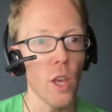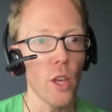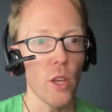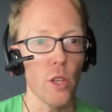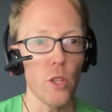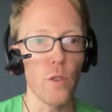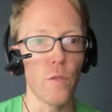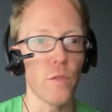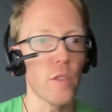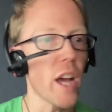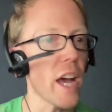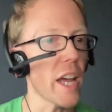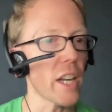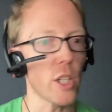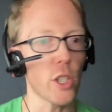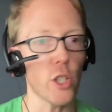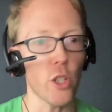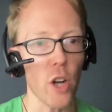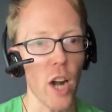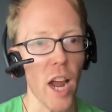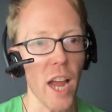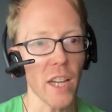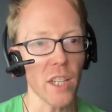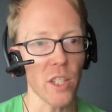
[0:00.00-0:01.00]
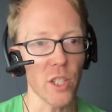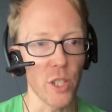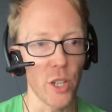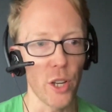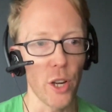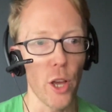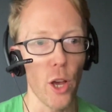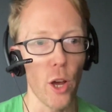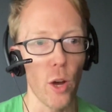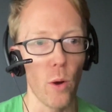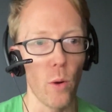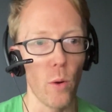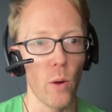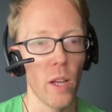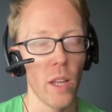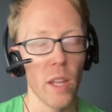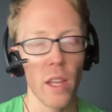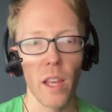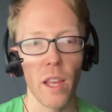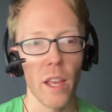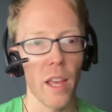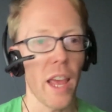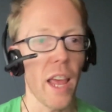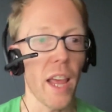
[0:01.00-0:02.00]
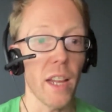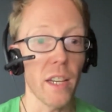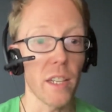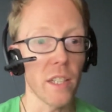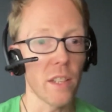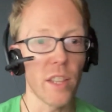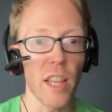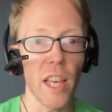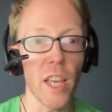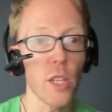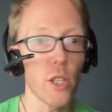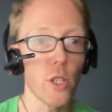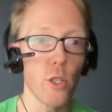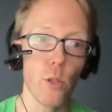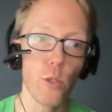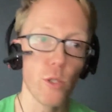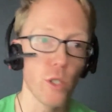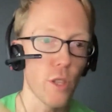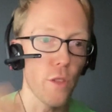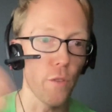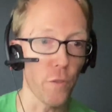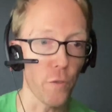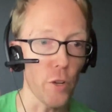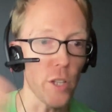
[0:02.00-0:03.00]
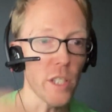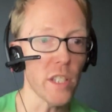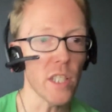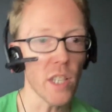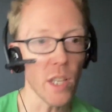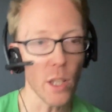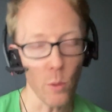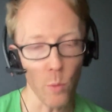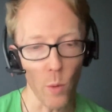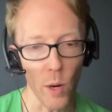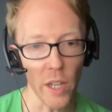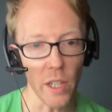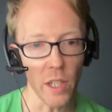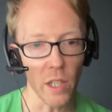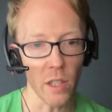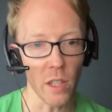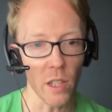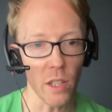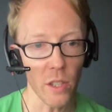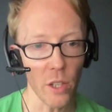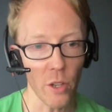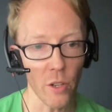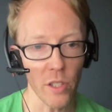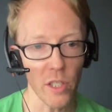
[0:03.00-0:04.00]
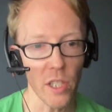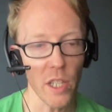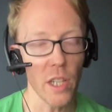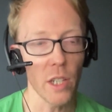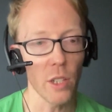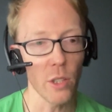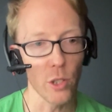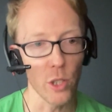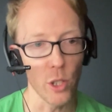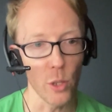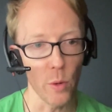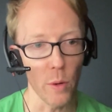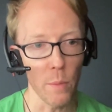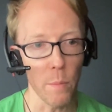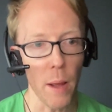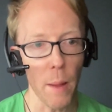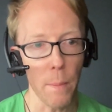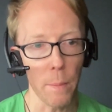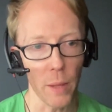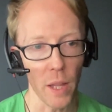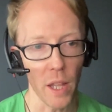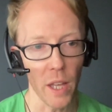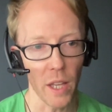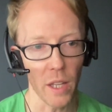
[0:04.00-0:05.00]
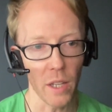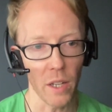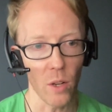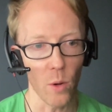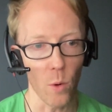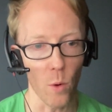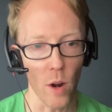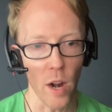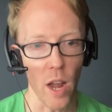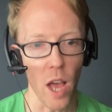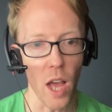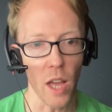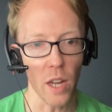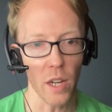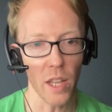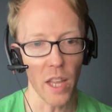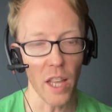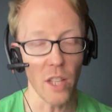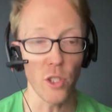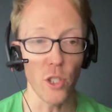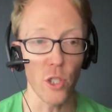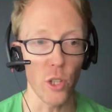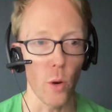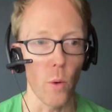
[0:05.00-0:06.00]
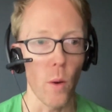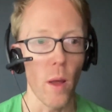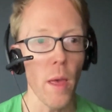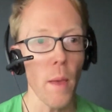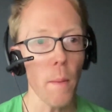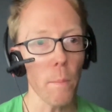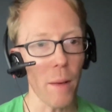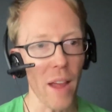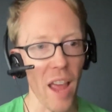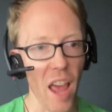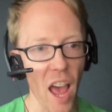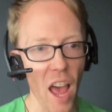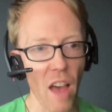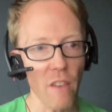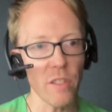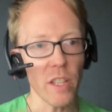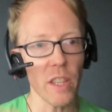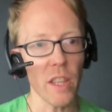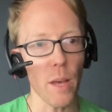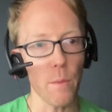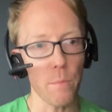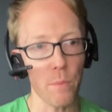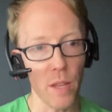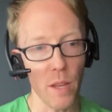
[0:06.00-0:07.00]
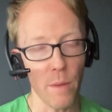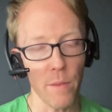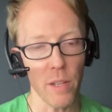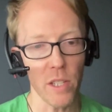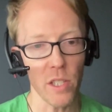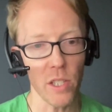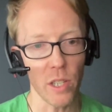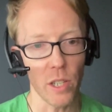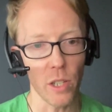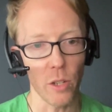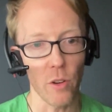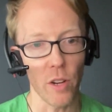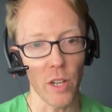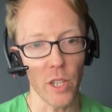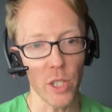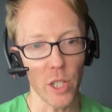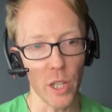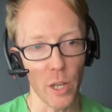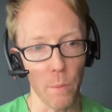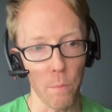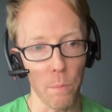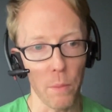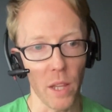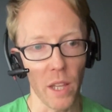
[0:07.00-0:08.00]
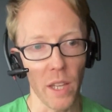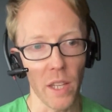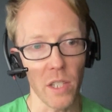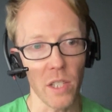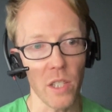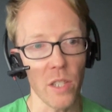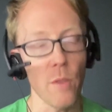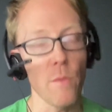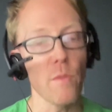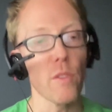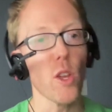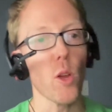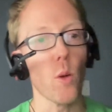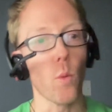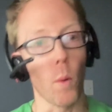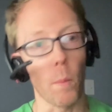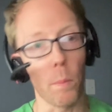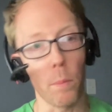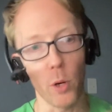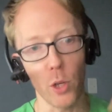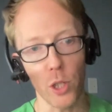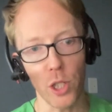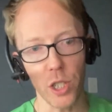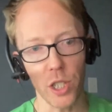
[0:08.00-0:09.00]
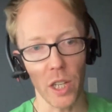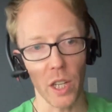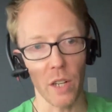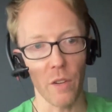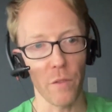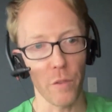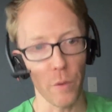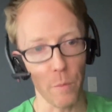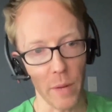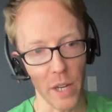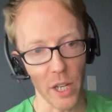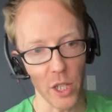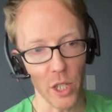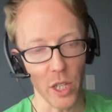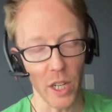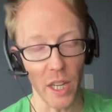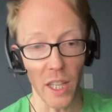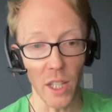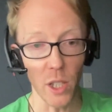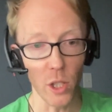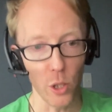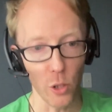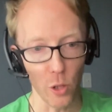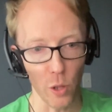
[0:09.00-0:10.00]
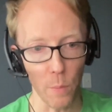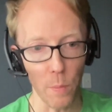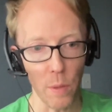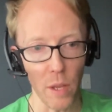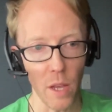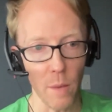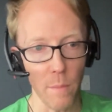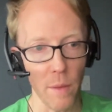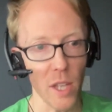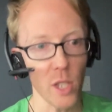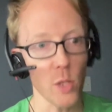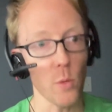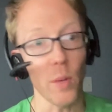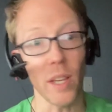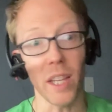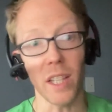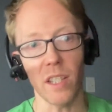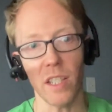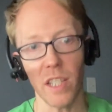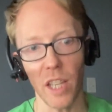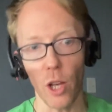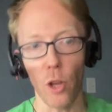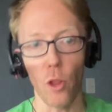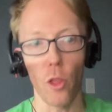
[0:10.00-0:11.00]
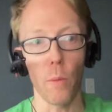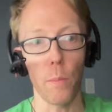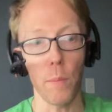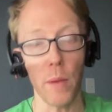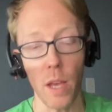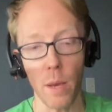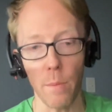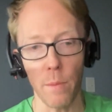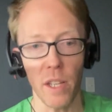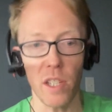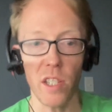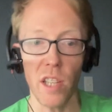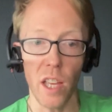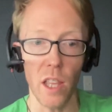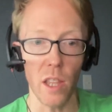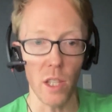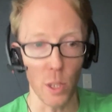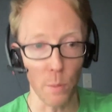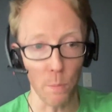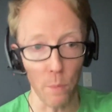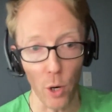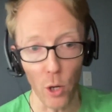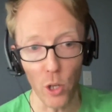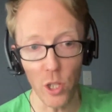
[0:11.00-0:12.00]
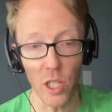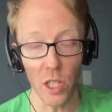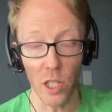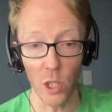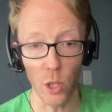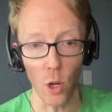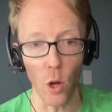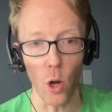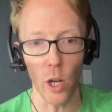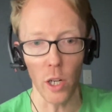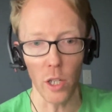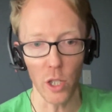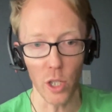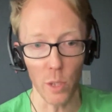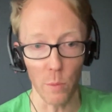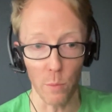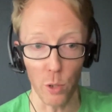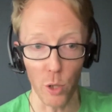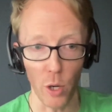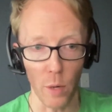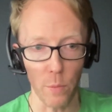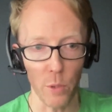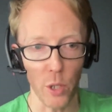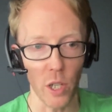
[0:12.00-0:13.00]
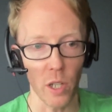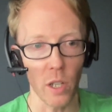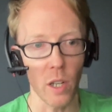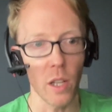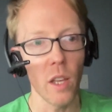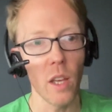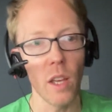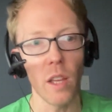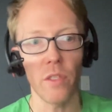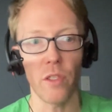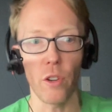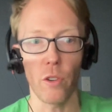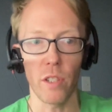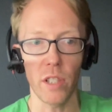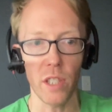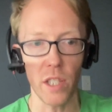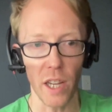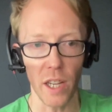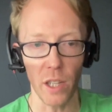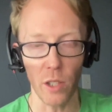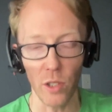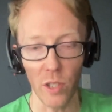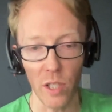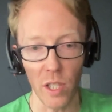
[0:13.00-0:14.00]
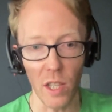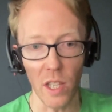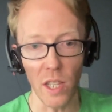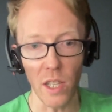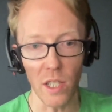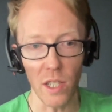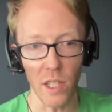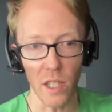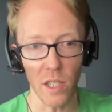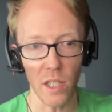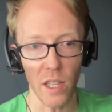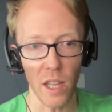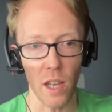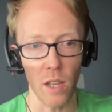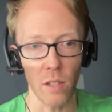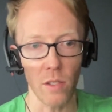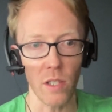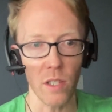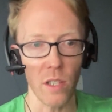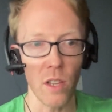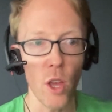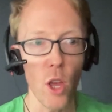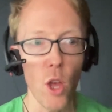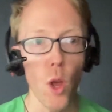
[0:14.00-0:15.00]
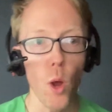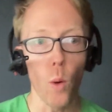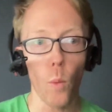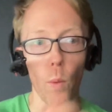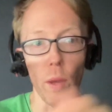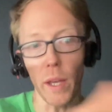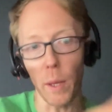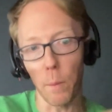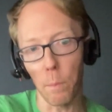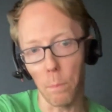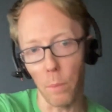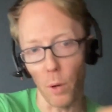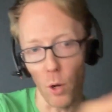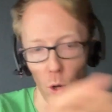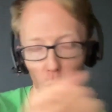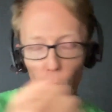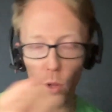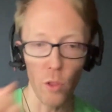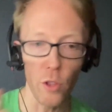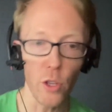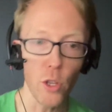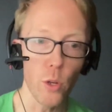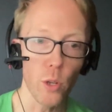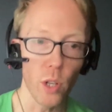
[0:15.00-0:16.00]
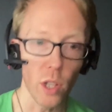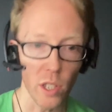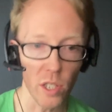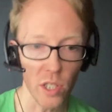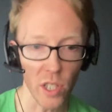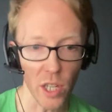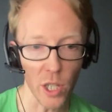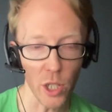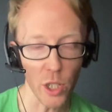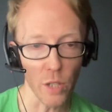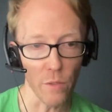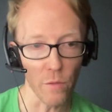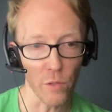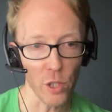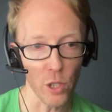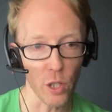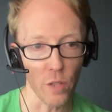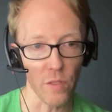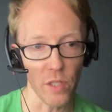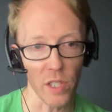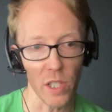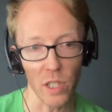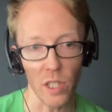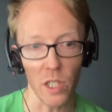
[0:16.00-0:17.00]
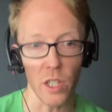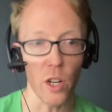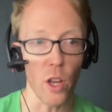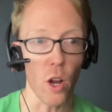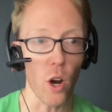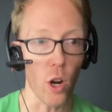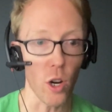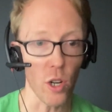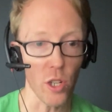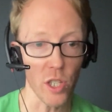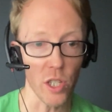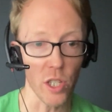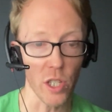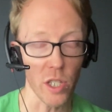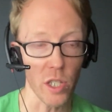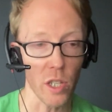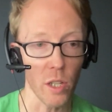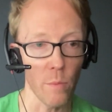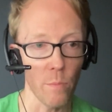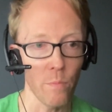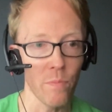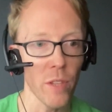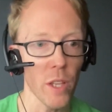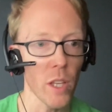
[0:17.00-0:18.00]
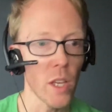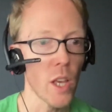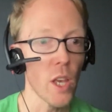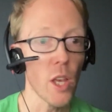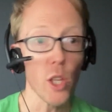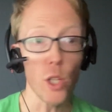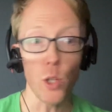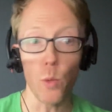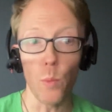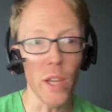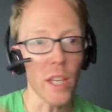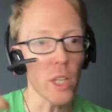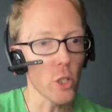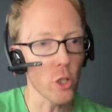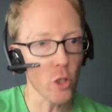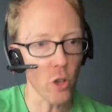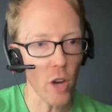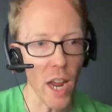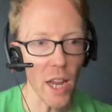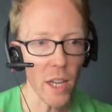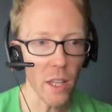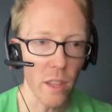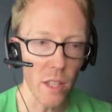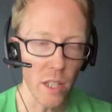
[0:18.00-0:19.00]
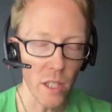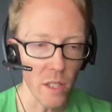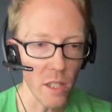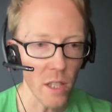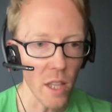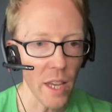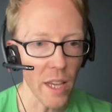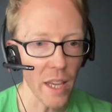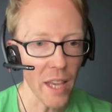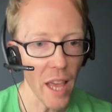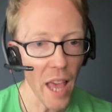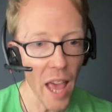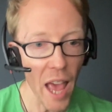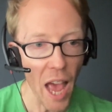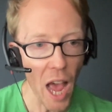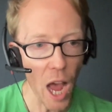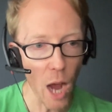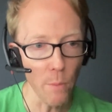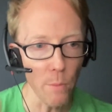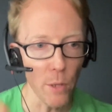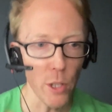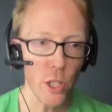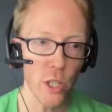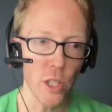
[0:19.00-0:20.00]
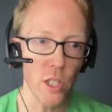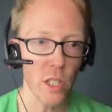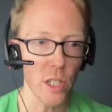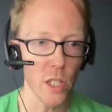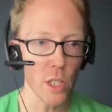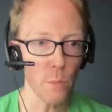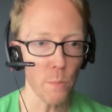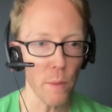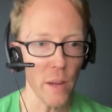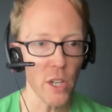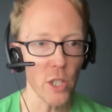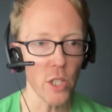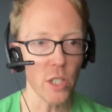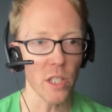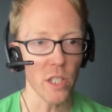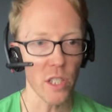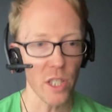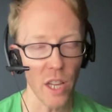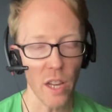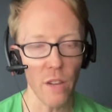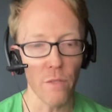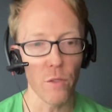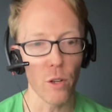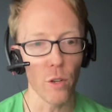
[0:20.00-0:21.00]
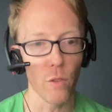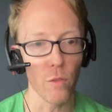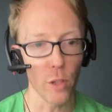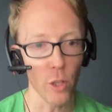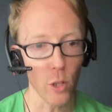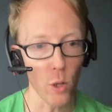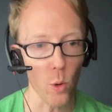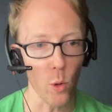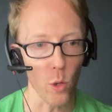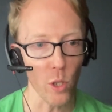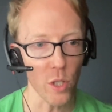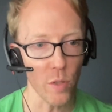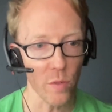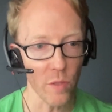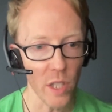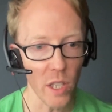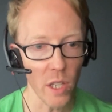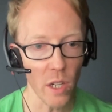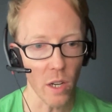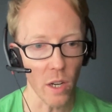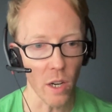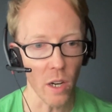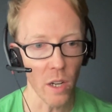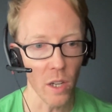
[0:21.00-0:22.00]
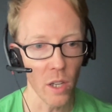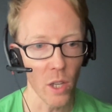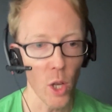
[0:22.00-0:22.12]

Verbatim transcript: You've got to track to know, hey, did they use the free teeth whitening that they're entitled to in my plan or not? And so by having that PMS integration in place, we're pushing information into the PMS. We can tell the PMS, hey, this person is on a subscription, they're entitled to these discounts. We can pull the utilization of services into our system so we could track things like how much has this patient saved over the course of the year?